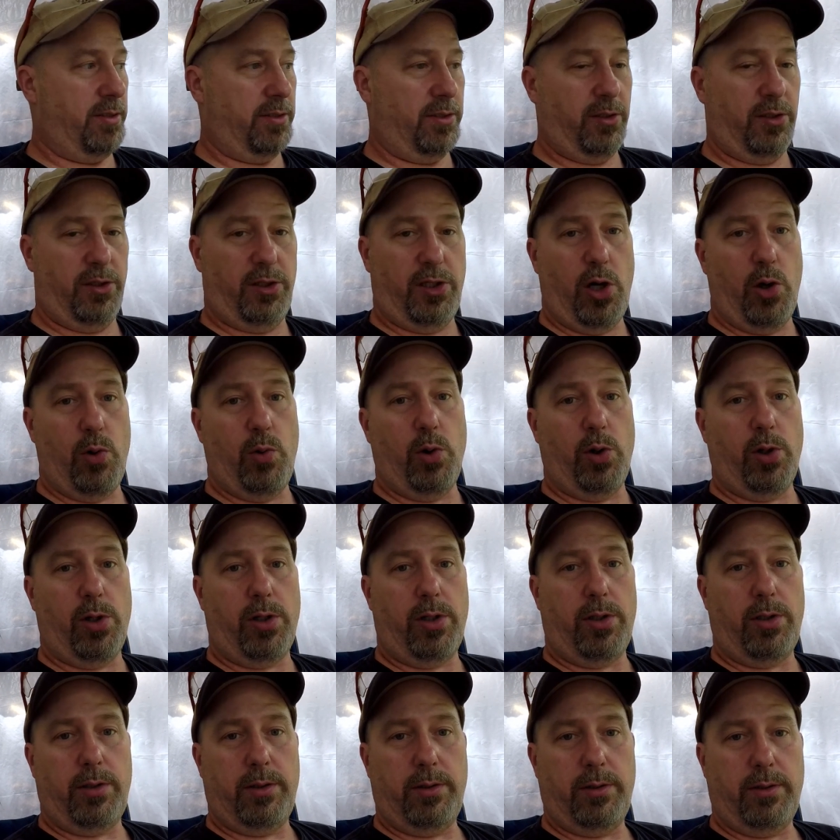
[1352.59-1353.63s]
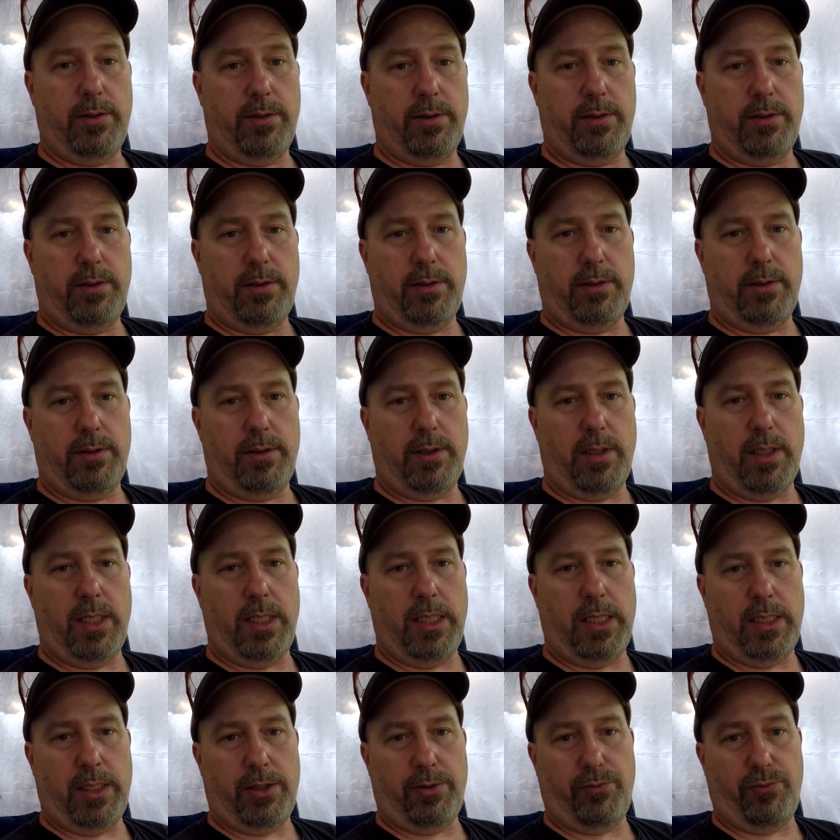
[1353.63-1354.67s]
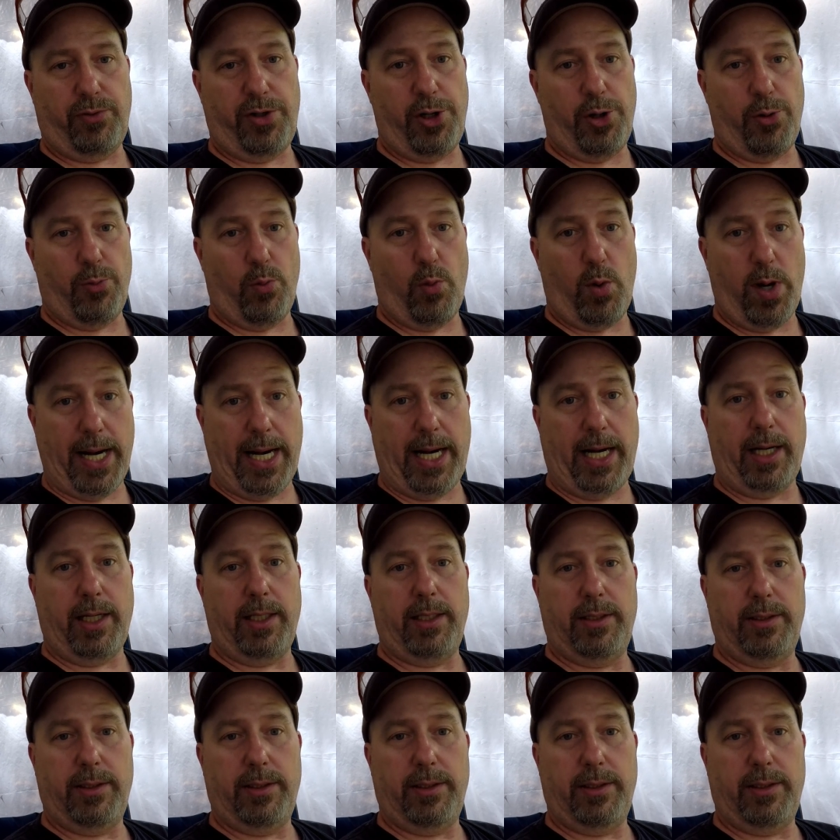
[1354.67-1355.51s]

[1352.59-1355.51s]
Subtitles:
lower rear wing,